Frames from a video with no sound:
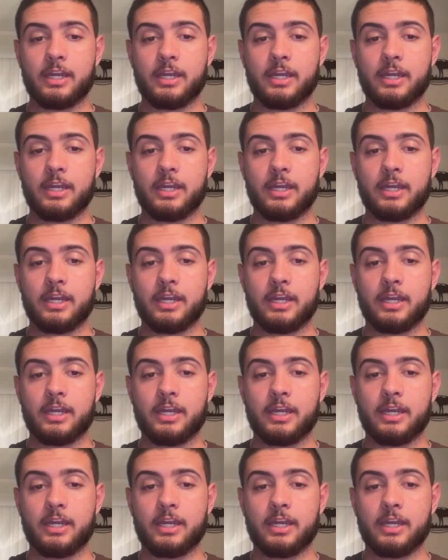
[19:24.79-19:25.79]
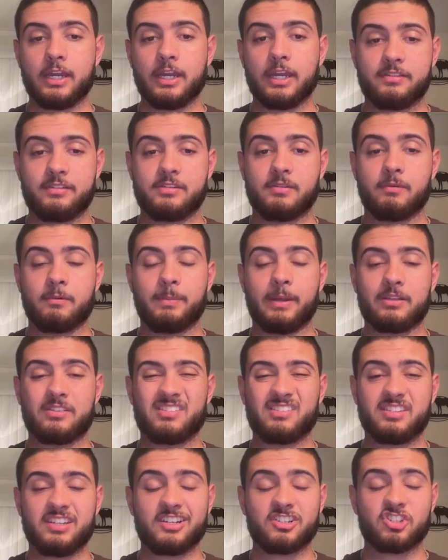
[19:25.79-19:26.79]
the party apparatus of about
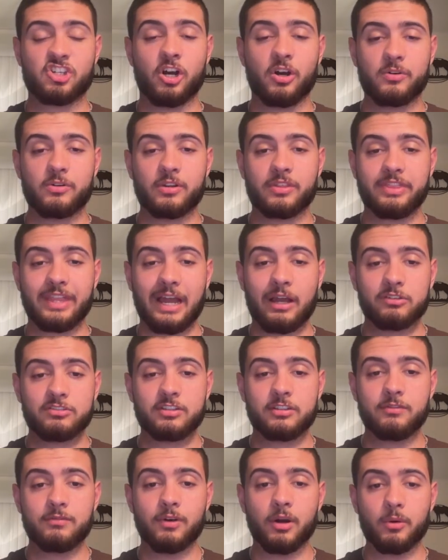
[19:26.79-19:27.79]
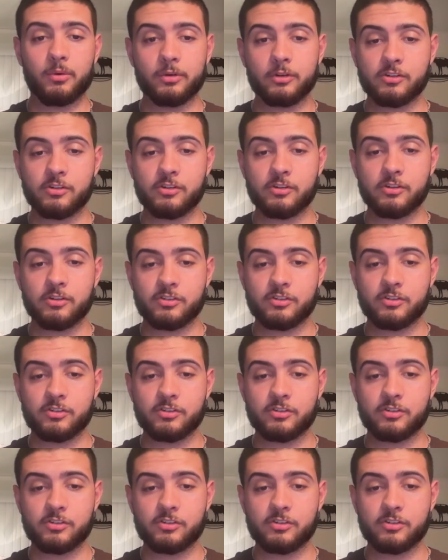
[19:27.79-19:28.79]
600,000 voters from the
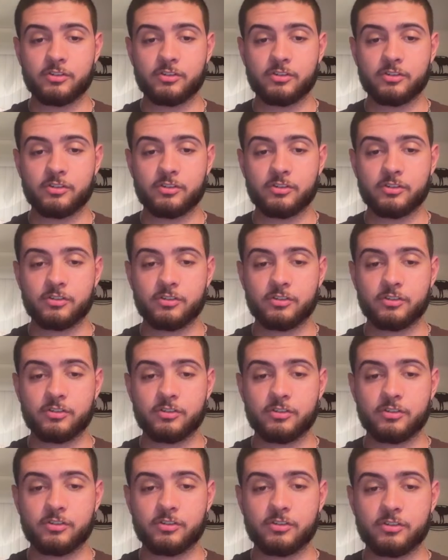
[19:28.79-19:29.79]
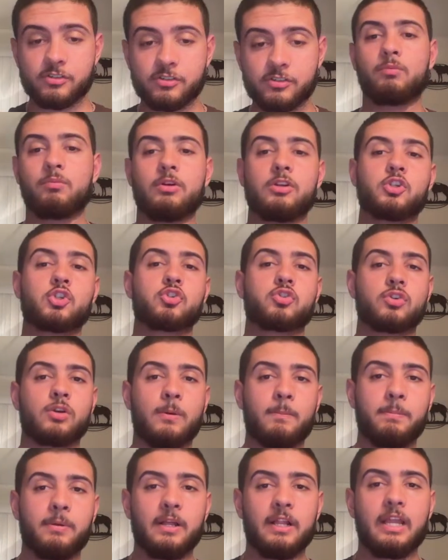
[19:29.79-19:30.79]
primary, and then going out there with Trump